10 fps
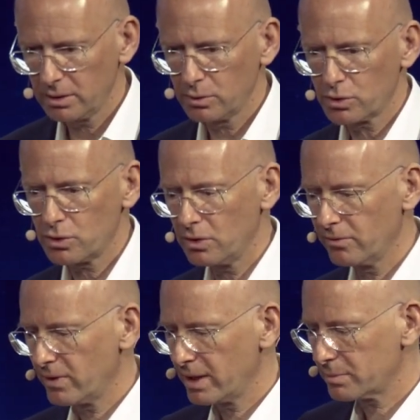to serve
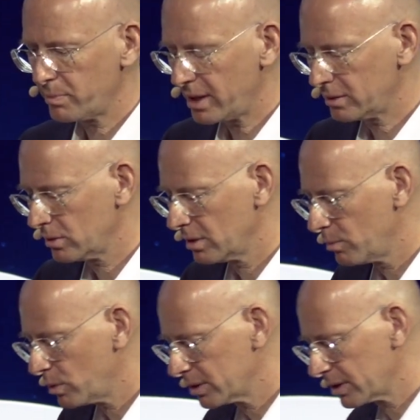as part of the
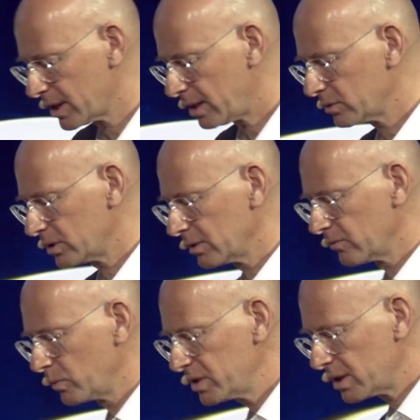board executive,
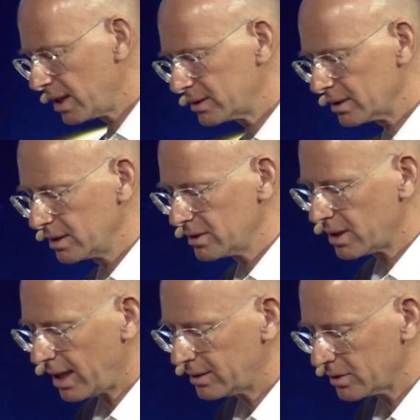we started this
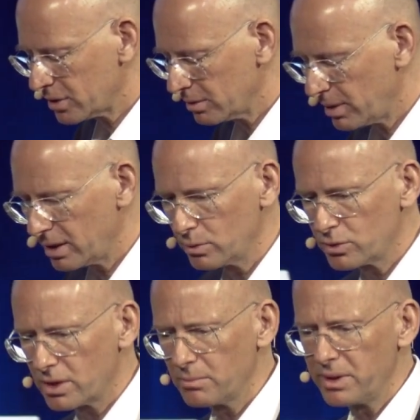strategy by
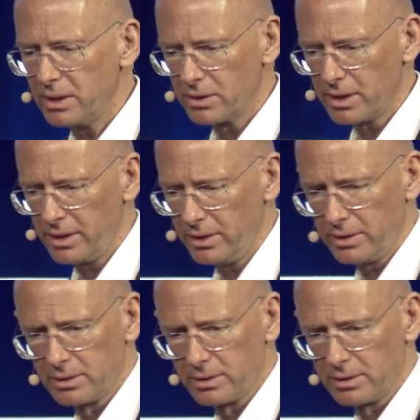losing $1 billion a year.